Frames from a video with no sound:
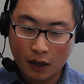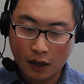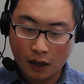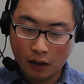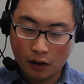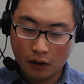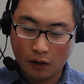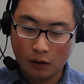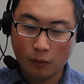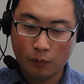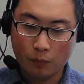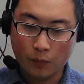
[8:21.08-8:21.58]

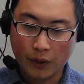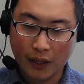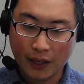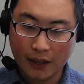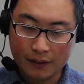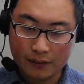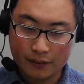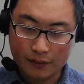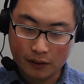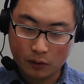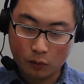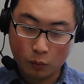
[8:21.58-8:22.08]
um,
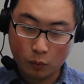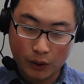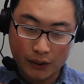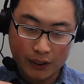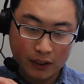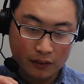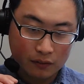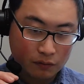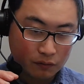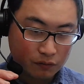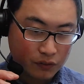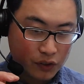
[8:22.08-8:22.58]
and then we
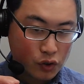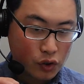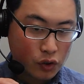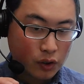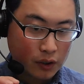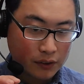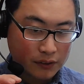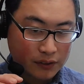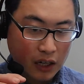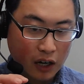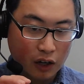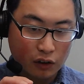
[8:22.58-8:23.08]
can
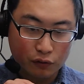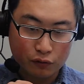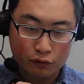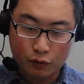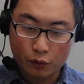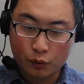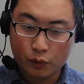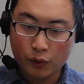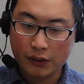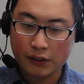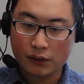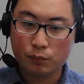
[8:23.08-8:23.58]
visualize how
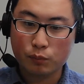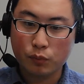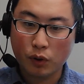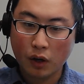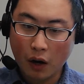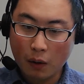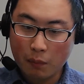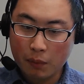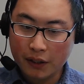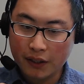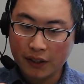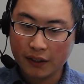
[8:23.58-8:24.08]
food is
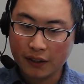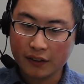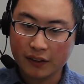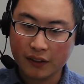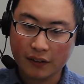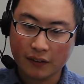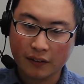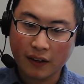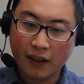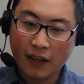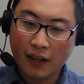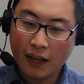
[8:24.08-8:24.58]

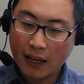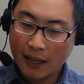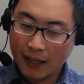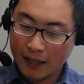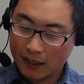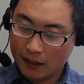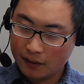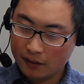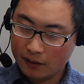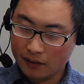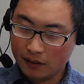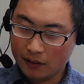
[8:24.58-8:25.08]
propagating
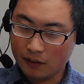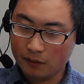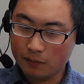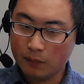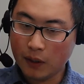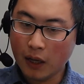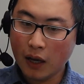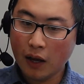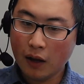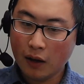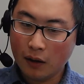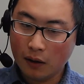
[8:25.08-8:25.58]
and uh,
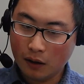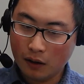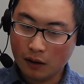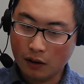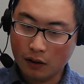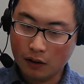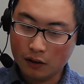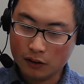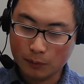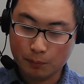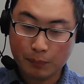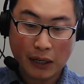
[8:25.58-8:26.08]

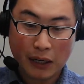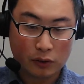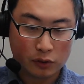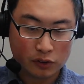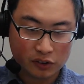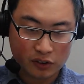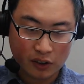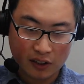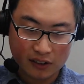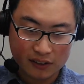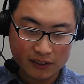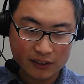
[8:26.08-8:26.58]
uh, the
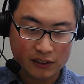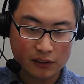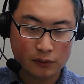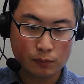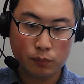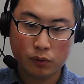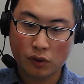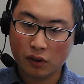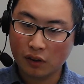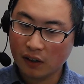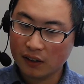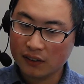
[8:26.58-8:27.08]
peristalsis
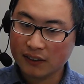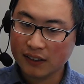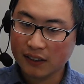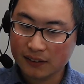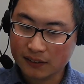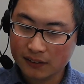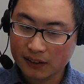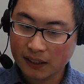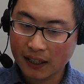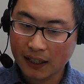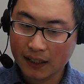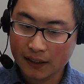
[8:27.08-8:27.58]

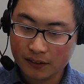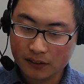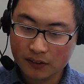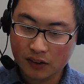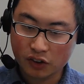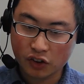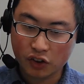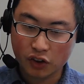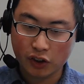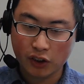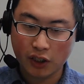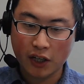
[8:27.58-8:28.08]
process in
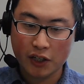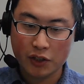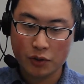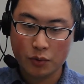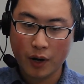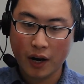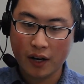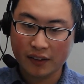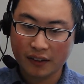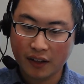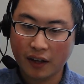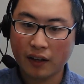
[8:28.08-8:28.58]
the GI
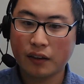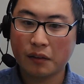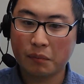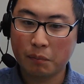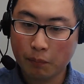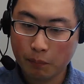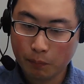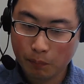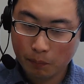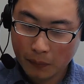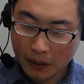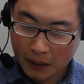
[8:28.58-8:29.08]
tract that,
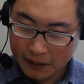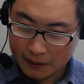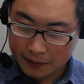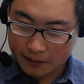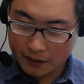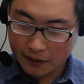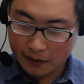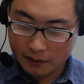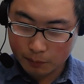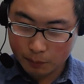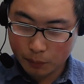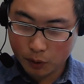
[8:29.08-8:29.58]

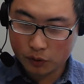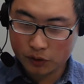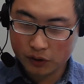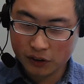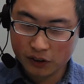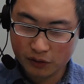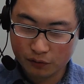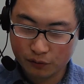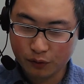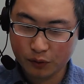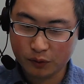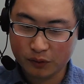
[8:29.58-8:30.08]
that
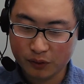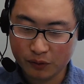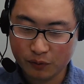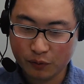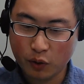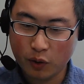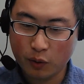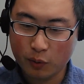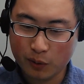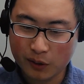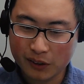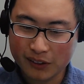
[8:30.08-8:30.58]
pushes food
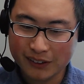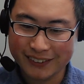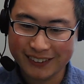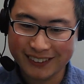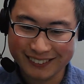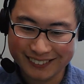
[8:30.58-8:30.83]
forward.